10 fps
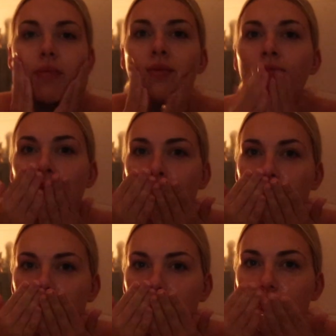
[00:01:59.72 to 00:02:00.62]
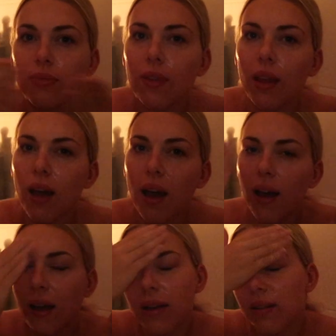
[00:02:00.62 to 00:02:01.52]
and it just, oh, I can't
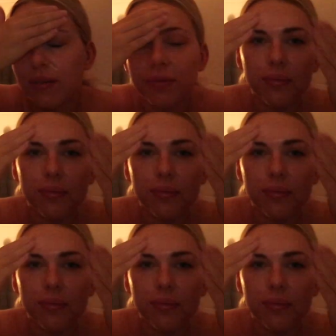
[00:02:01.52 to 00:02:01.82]
even describe how